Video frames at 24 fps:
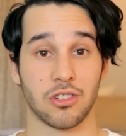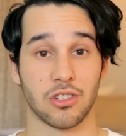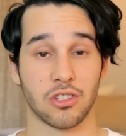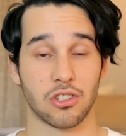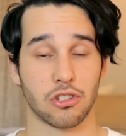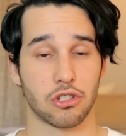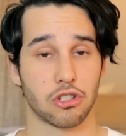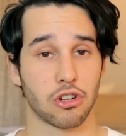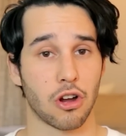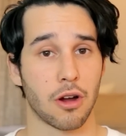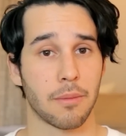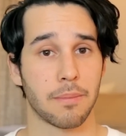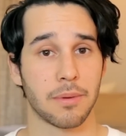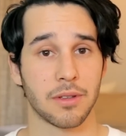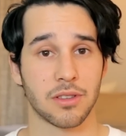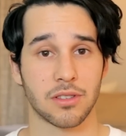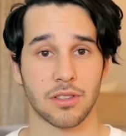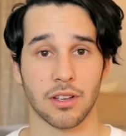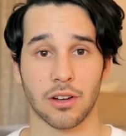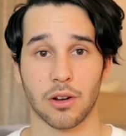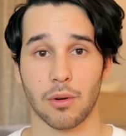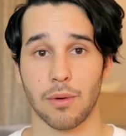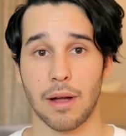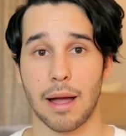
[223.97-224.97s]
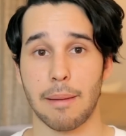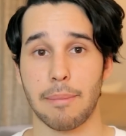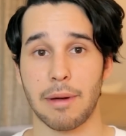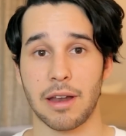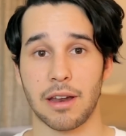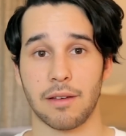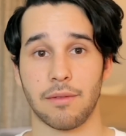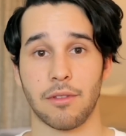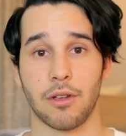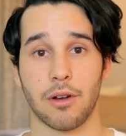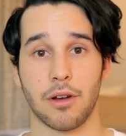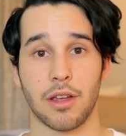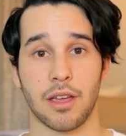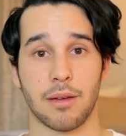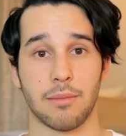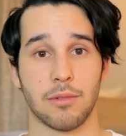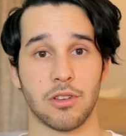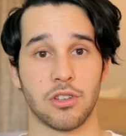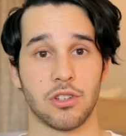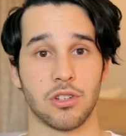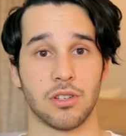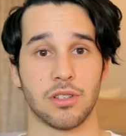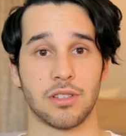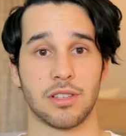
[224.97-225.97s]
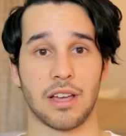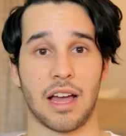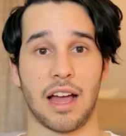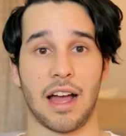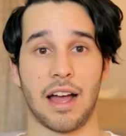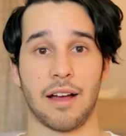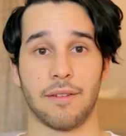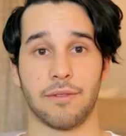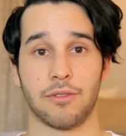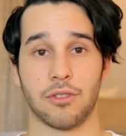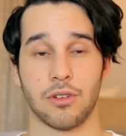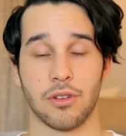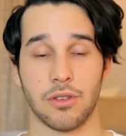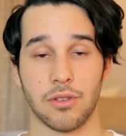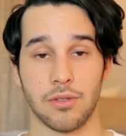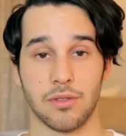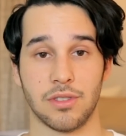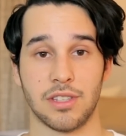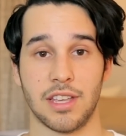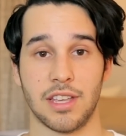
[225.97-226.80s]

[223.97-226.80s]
just sharpens the crap out of their images after you